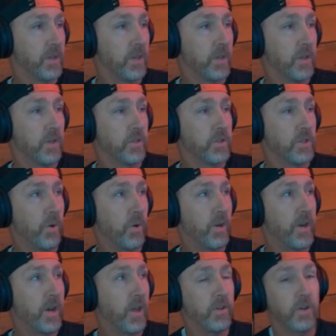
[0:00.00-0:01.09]
So
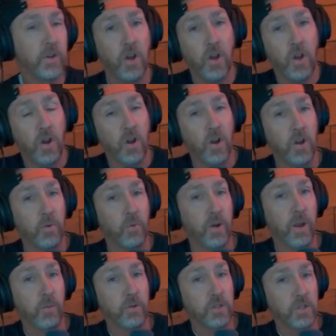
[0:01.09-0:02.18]
another card, when I
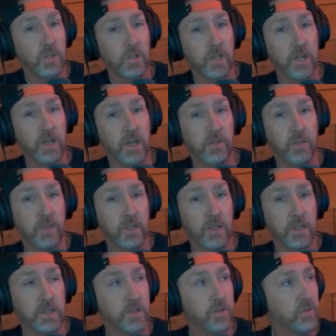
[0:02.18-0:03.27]
was looking at
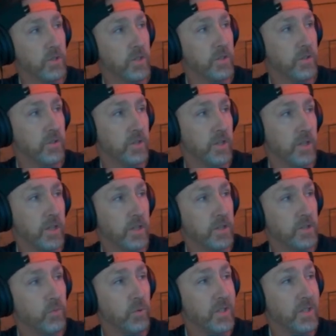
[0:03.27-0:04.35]
this and researching this,
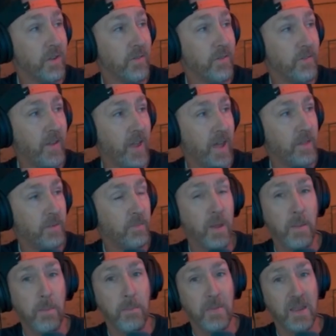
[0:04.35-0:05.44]
was Fathom
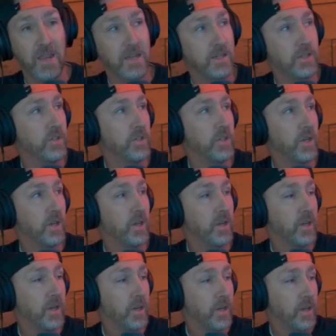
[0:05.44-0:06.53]
Mage.
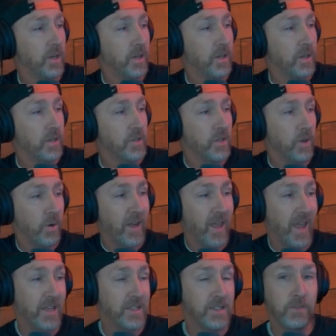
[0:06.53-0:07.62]
So it
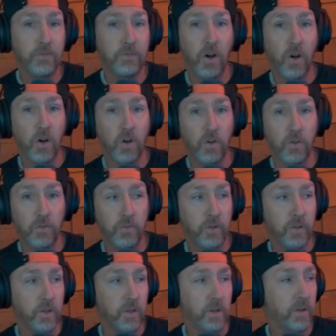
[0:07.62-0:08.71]
has Evolve,
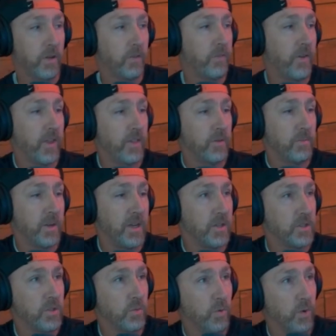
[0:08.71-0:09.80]
and Fathom Mage
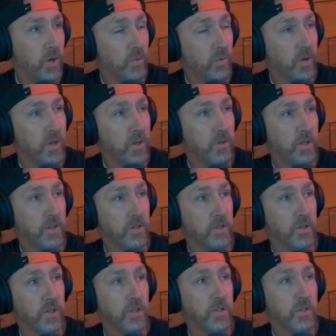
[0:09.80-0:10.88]
is a 1/1 creature.
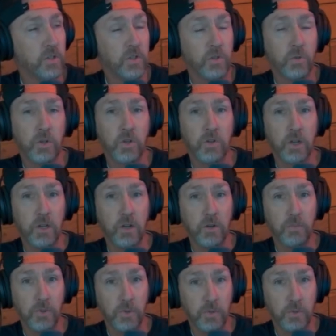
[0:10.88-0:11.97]
It's 2, a green and a
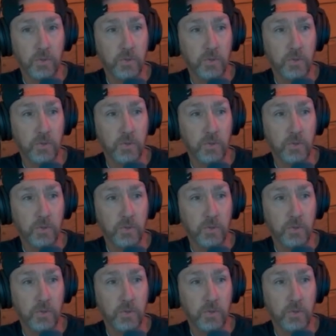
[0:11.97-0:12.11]
blue.